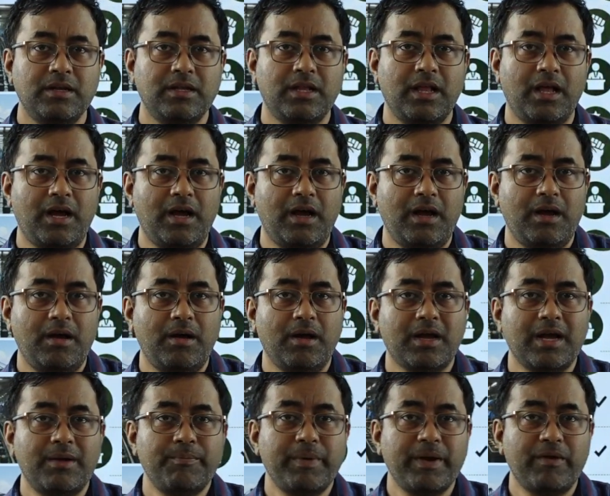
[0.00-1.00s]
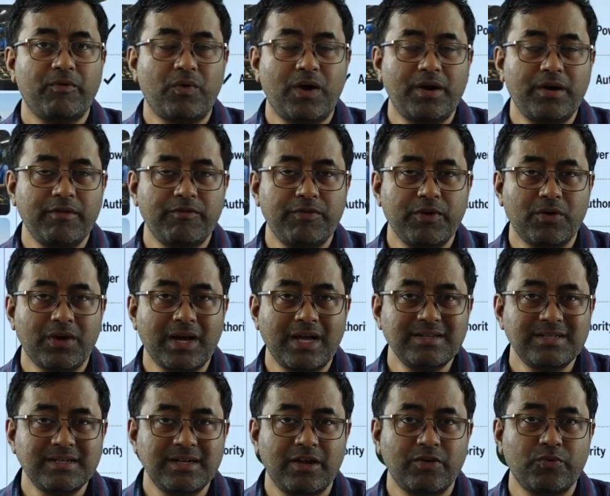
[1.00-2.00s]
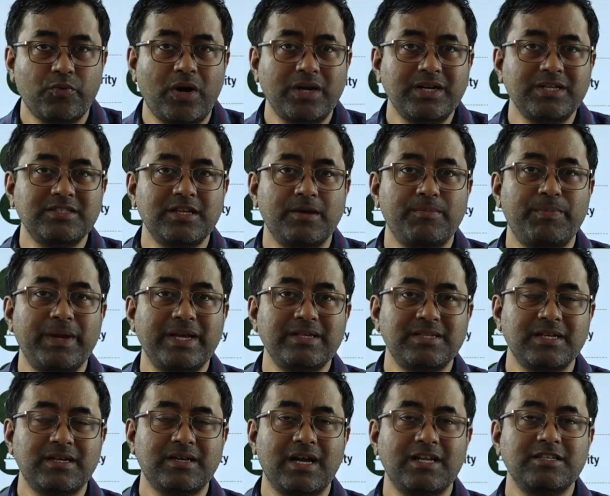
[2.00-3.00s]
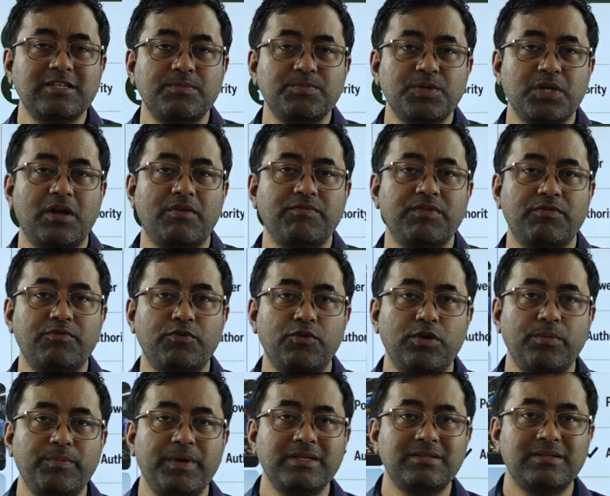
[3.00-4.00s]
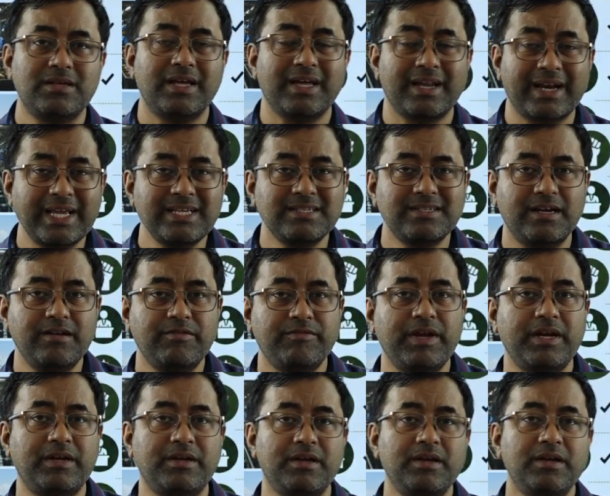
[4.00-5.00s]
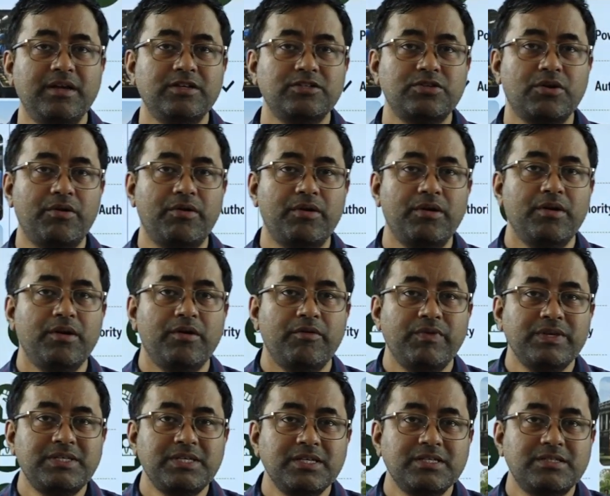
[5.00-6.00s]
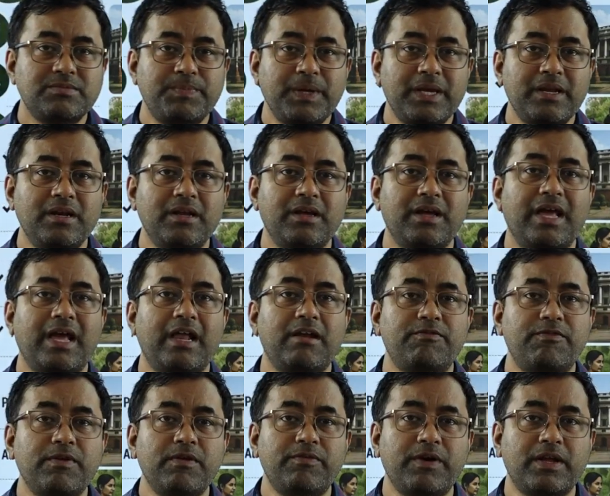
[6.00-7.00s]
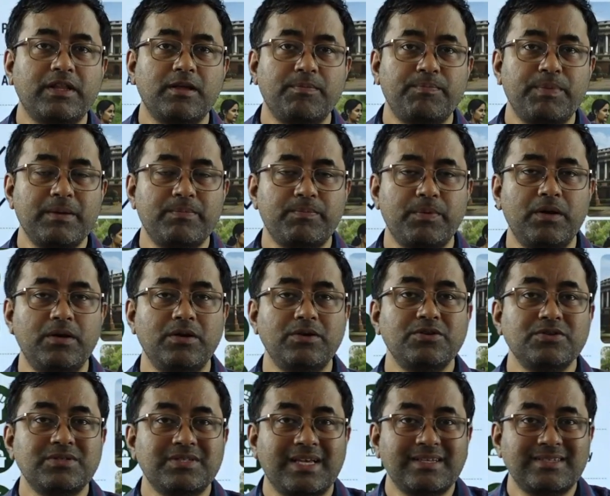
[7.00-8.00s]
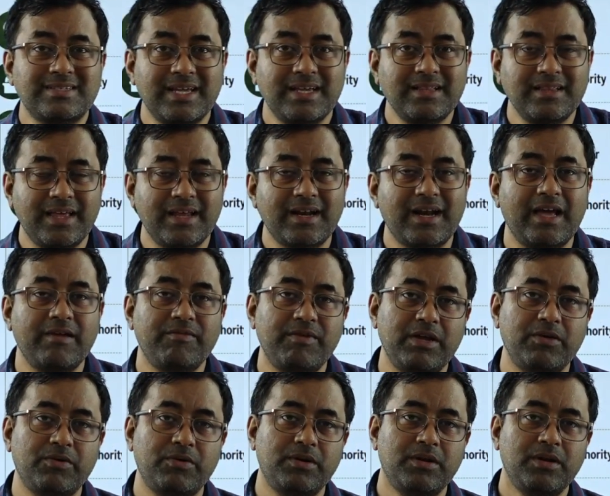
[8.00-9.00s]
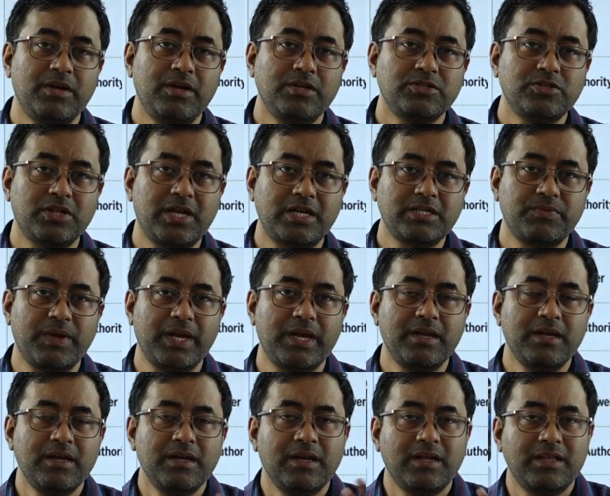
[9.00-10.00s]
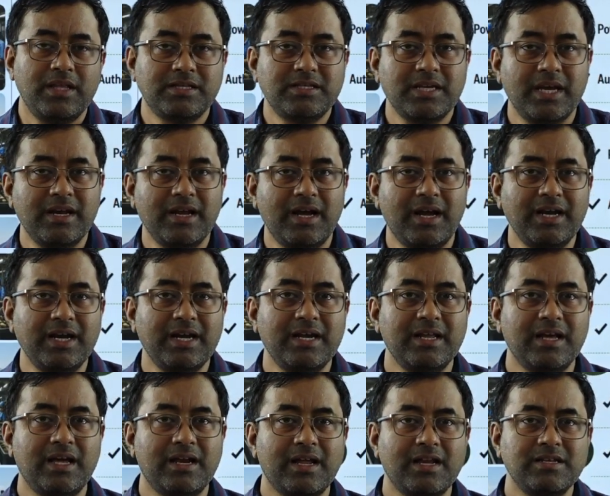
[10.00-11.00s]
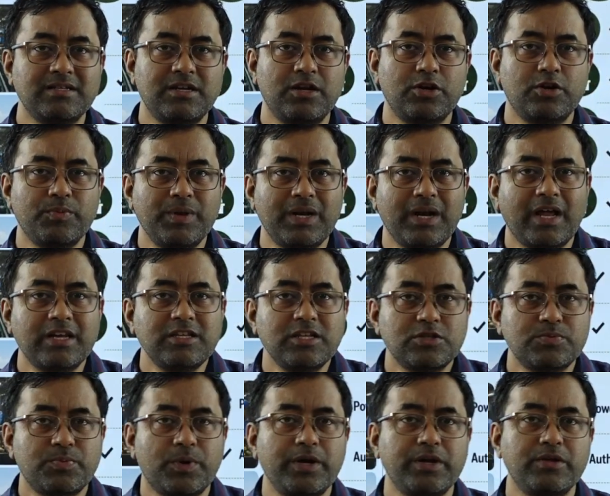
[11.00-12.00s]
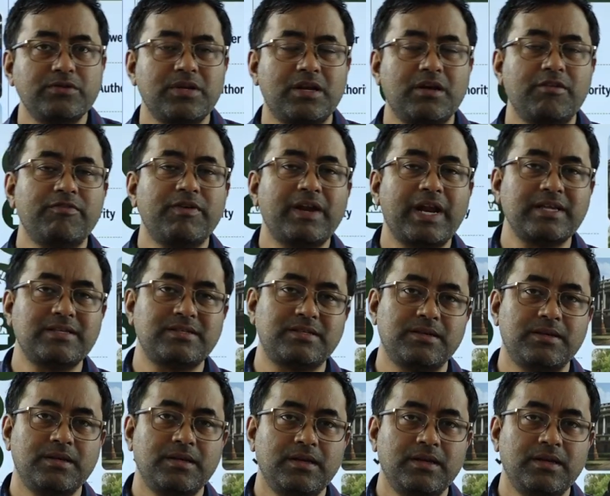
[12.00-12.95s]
If you consider what is the basic consumption of the food means rice and wheat, so which is been helpful for the people to sustain their livelihood. So that's why the China and India are considered to be largest producer of rice.